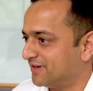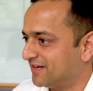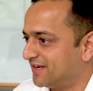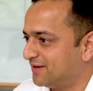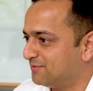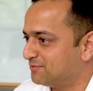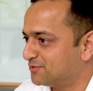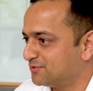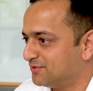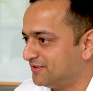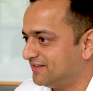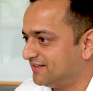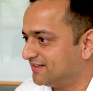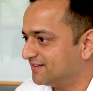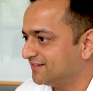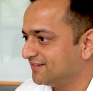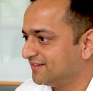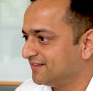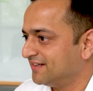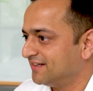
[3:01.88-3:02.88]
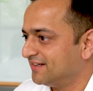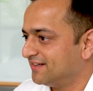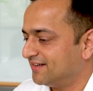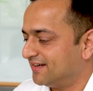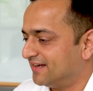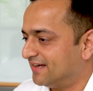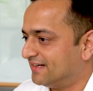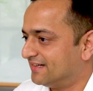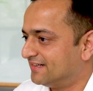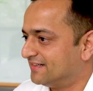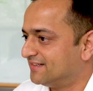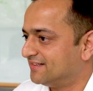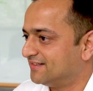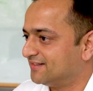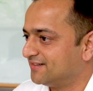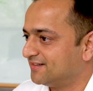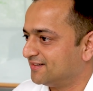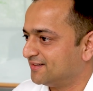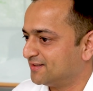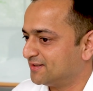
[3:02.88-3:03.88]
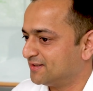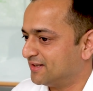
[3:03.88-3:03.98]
I came to India, and uh,